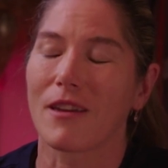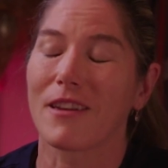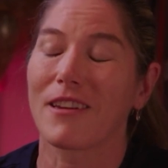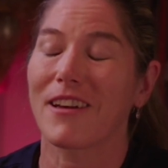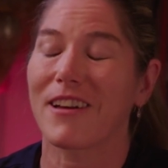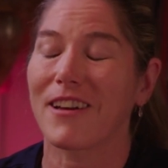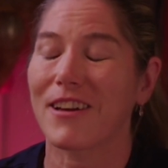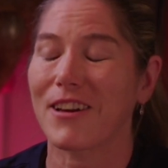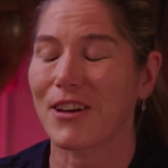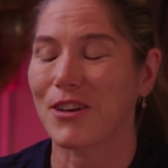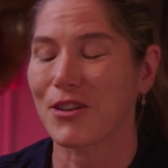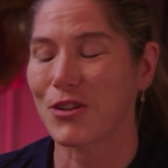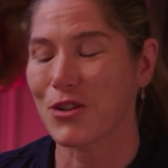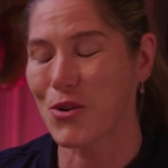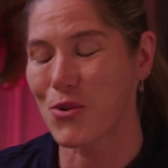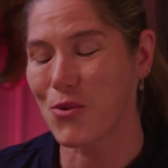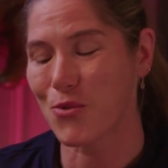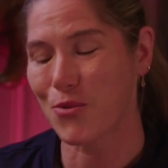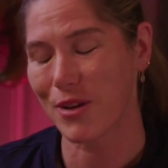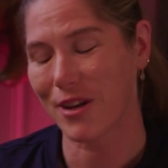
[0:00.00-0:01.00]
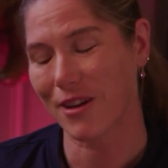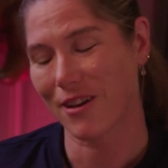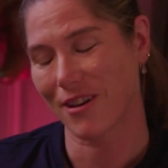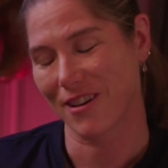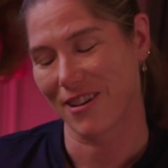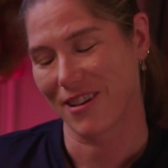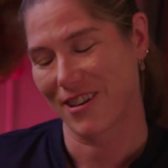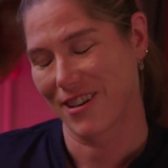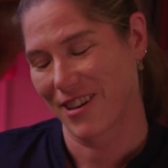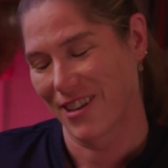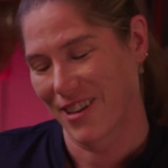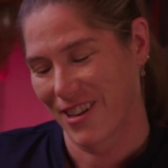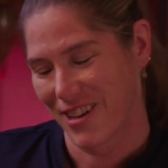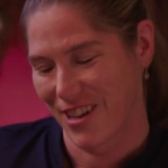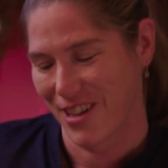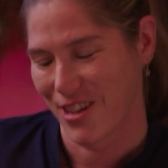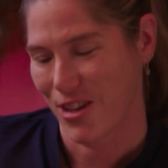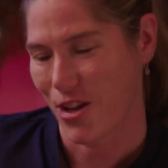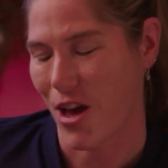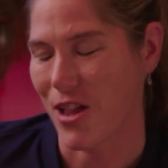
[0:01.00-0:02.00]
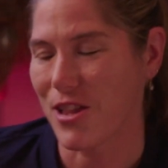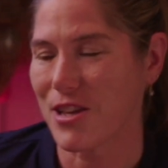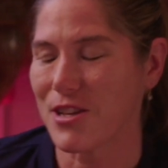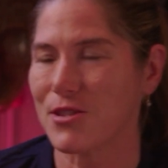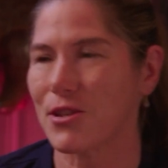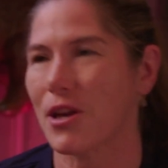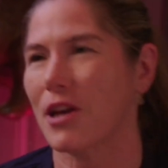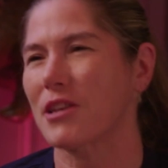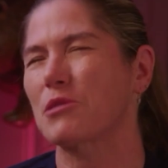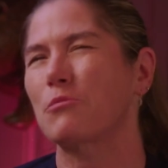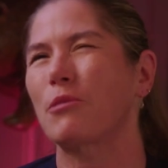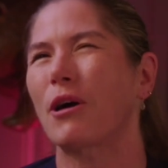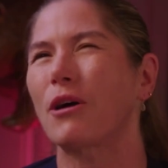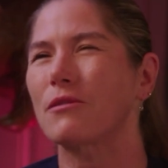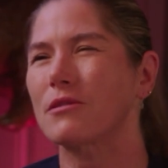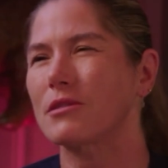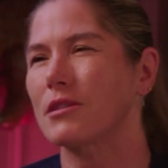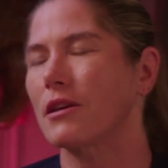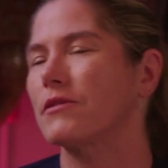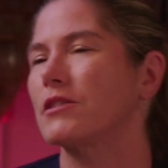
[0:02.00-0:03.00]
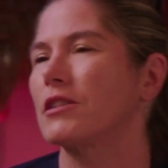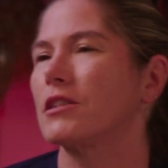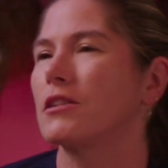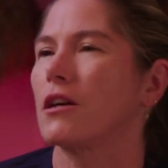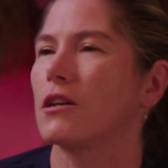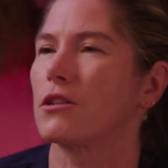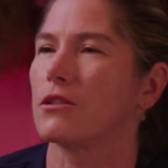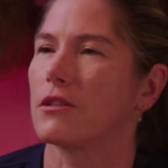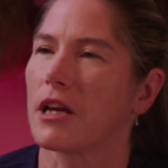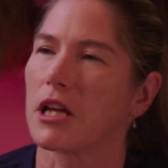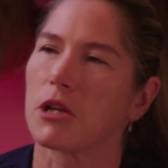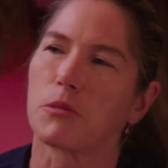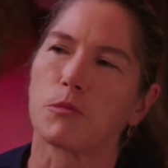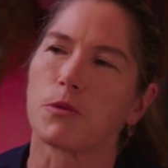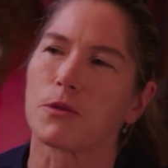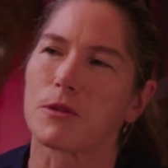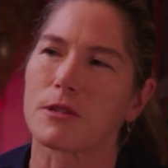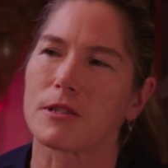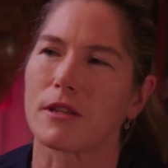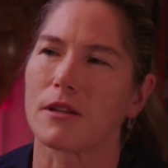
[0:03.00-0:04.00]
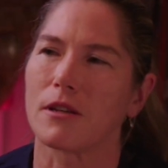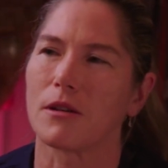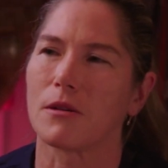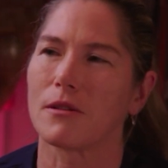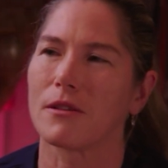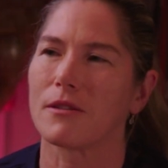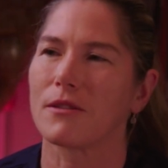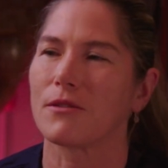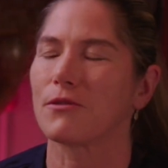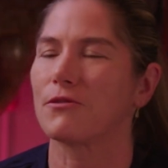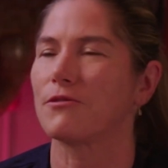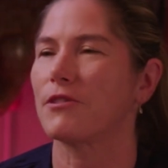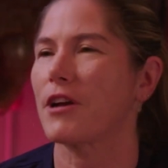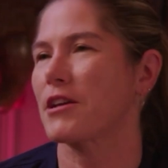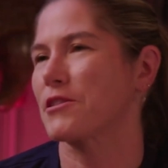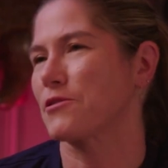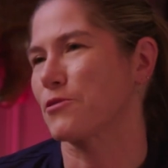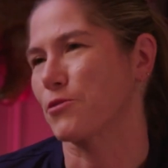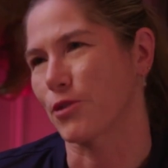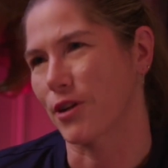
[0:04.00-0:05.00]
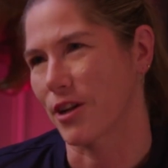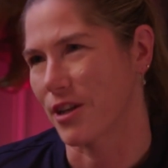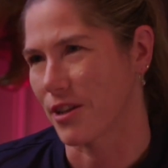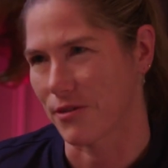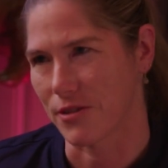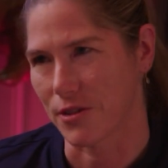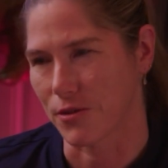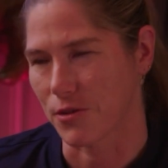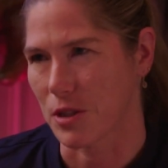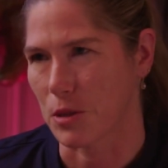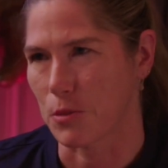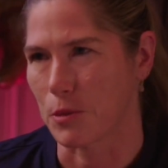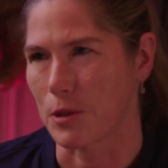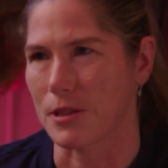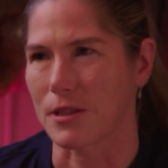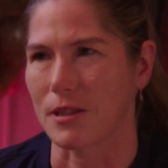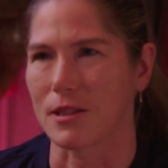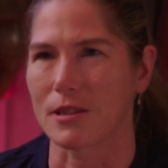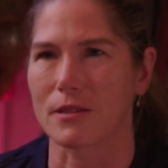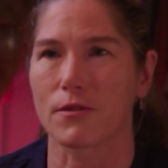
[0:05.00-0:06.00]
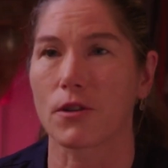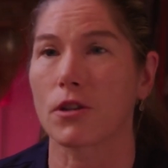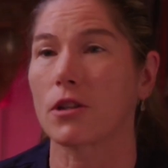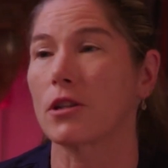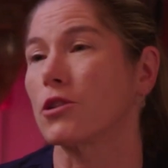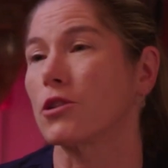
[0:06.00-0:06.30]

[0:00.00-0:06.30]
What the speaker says: Yeah, no, we LA Zoo has about 1,700 animals, a vast variety of different species. A very